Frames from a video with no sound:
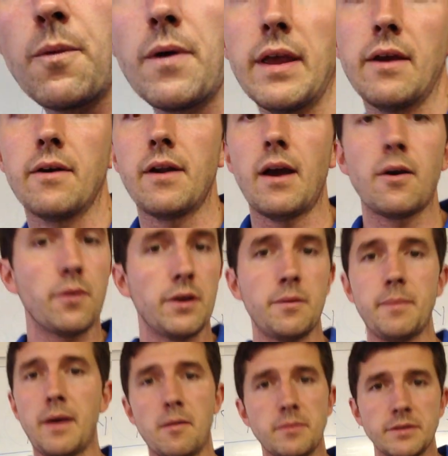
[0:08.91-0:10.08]
we are not going to
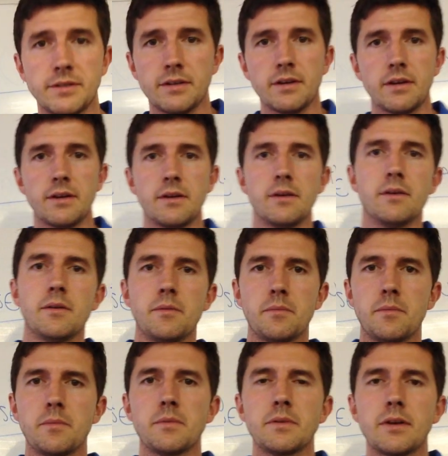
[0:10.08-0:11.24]
be able to
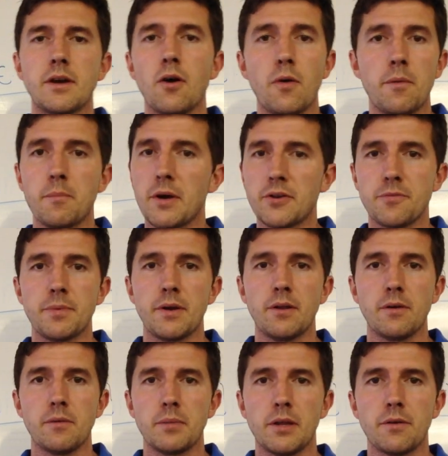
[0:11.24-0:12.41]
go much
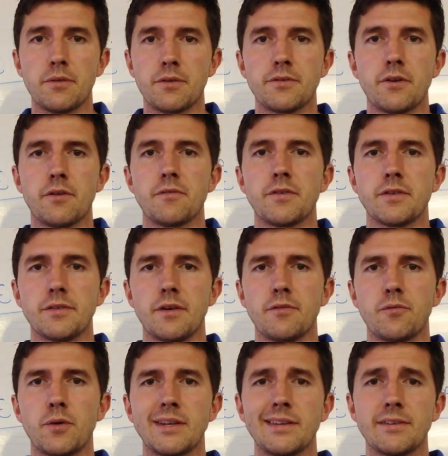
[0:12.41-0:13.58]
below the surface
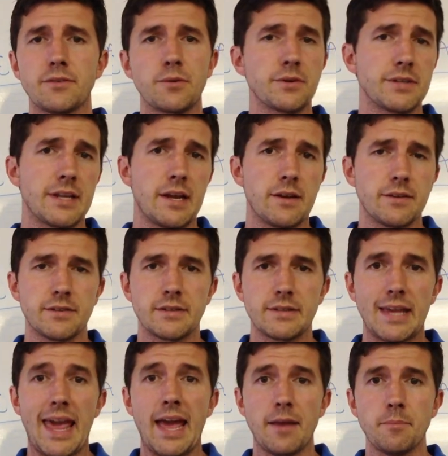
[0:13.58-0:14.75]
of what discourse analysis
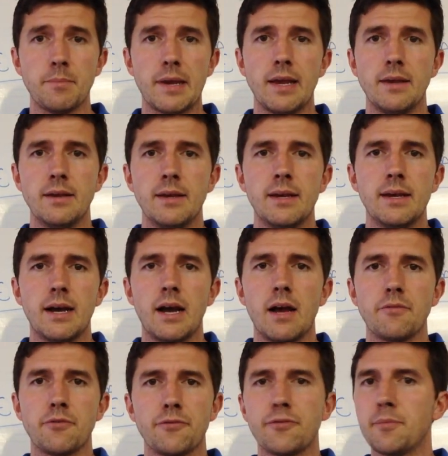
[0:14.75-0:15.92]
can be.
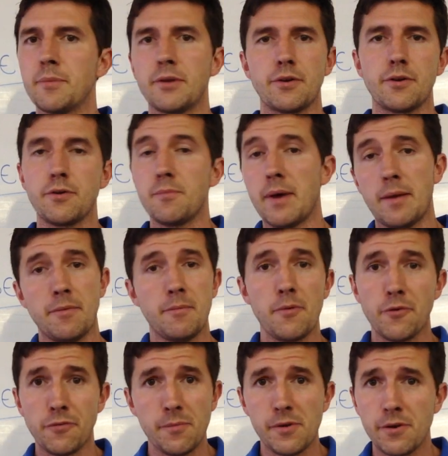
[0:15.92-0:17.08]
If you're familiar, you might be
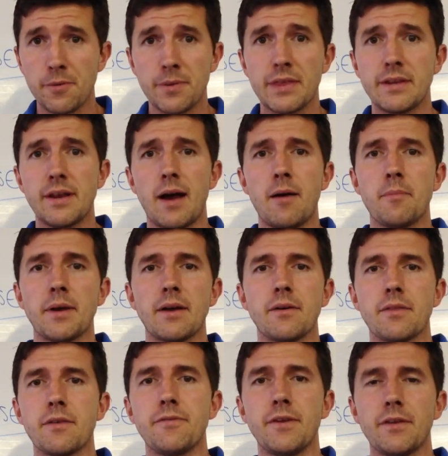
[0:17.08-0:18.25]
more familiar with the topic
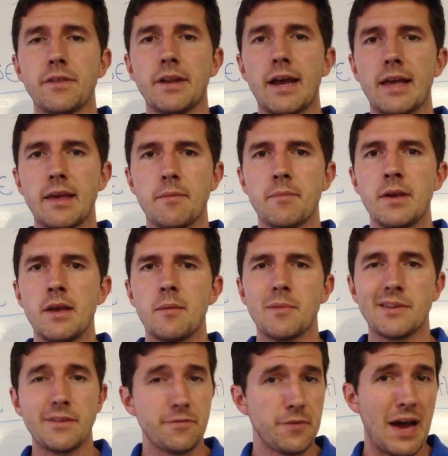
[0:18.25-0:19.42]
of the field than I am. But
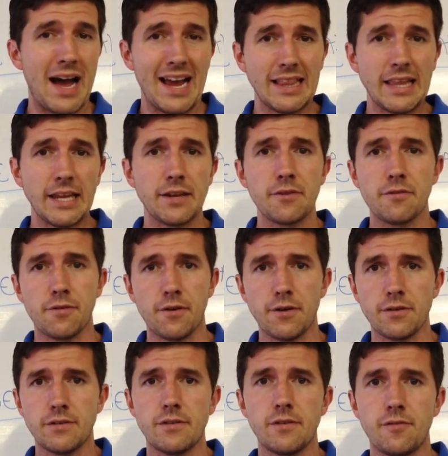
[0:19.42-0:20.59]
it's a highly
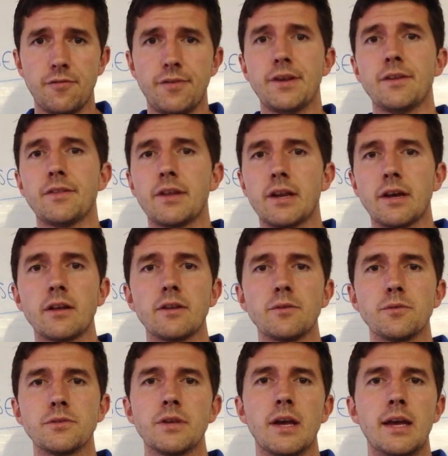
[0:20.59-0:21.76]
diverse field that
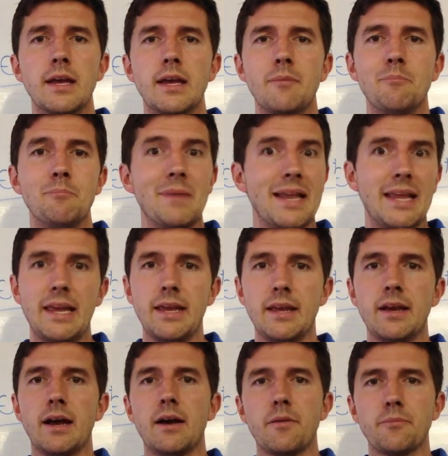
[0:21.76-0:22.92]
includes many
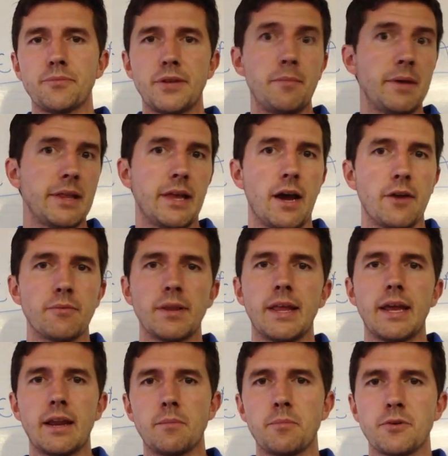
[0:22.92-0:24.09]
seemingly
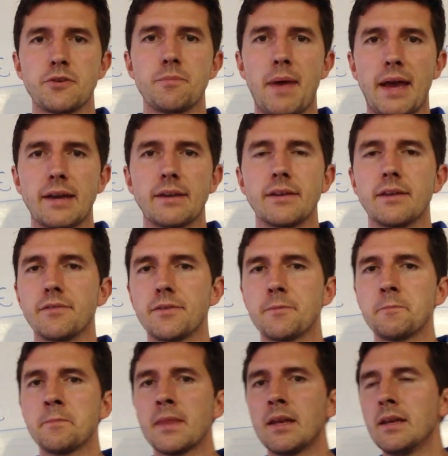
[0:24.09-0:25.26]
unrelated perspectives.
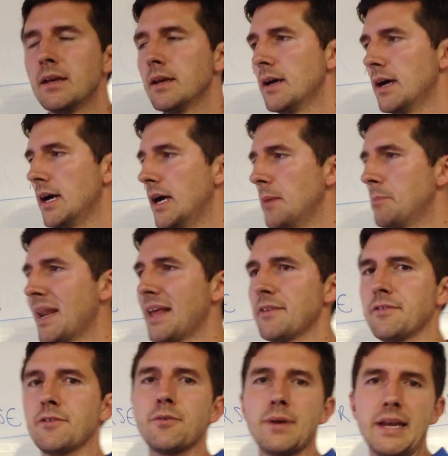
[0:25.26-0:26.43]
But as
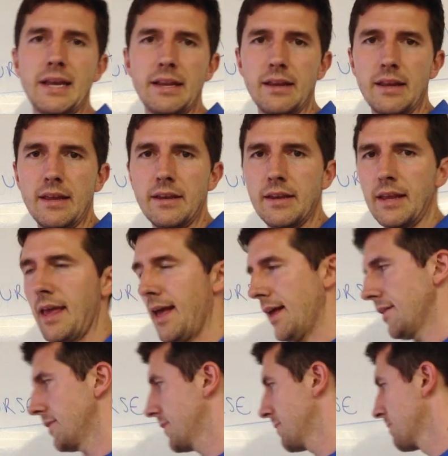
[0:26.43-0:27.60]
Green
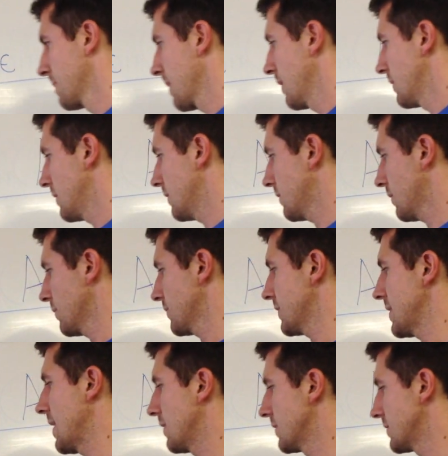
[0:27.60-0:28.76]
indicates, discourse
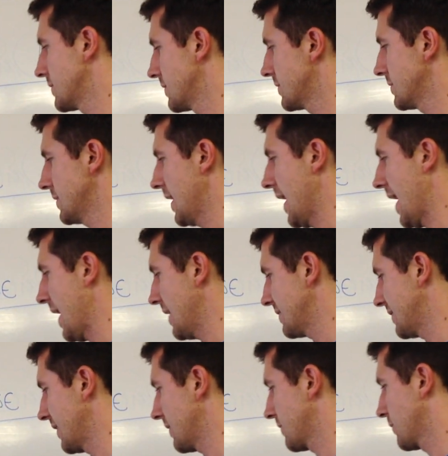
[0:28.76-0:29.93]
analysis
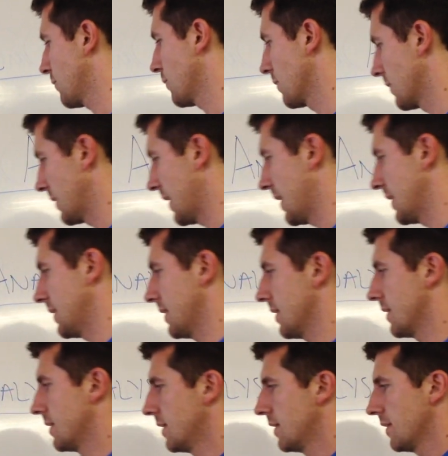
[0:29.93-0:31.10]
has at its core the idea
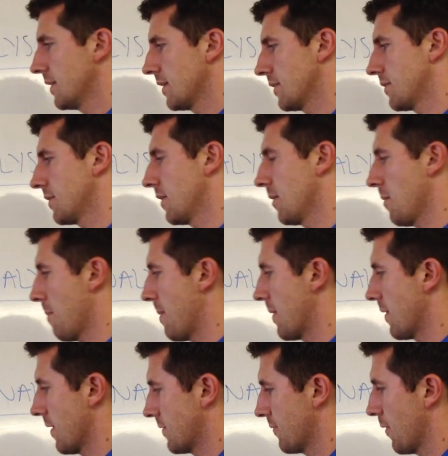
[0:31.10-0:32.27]
that
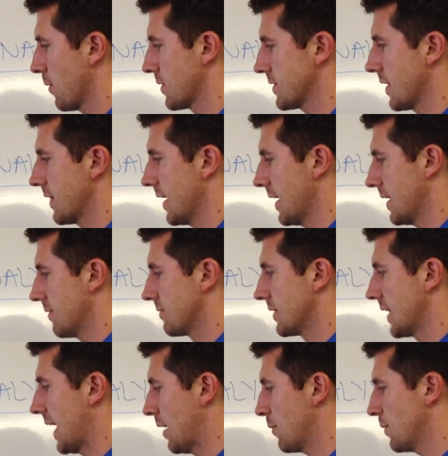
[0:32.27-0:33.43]
it's focused on the idea of
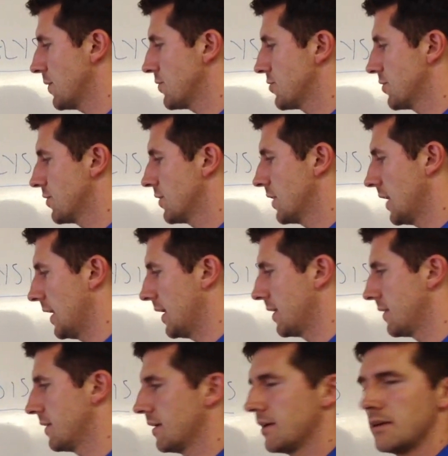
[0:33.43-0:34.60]
language
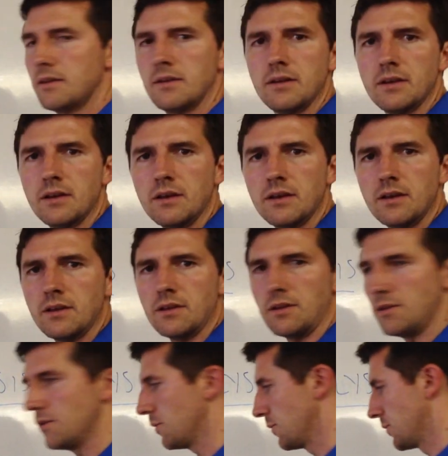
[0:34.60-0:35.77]
in
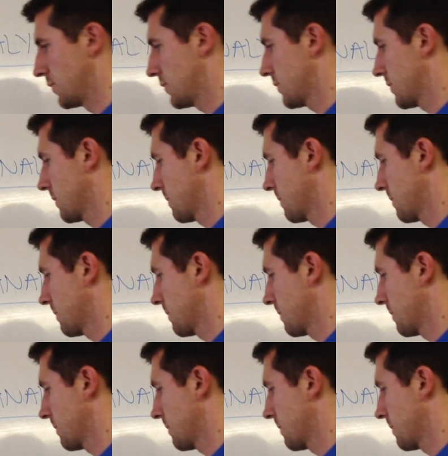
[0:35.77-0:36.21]
use.